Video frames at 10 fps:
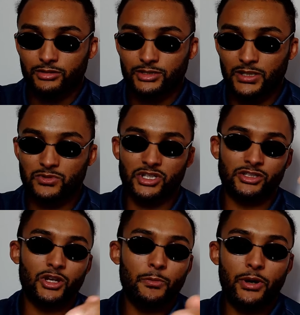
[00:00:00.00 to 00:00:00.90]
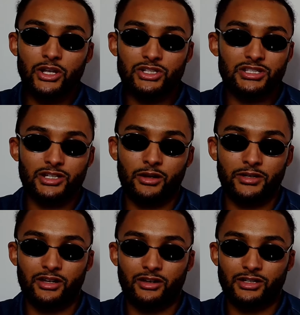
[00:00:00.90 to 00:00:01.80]
There was like no punches going
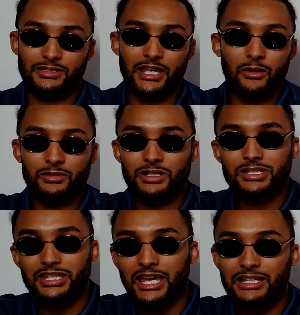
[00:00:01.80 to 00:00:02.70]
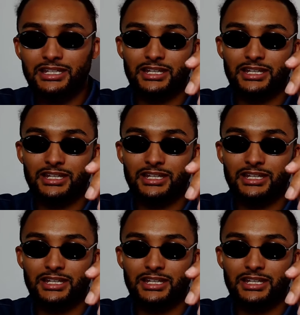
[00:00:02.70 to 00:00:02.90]
on. And Zhang was just standing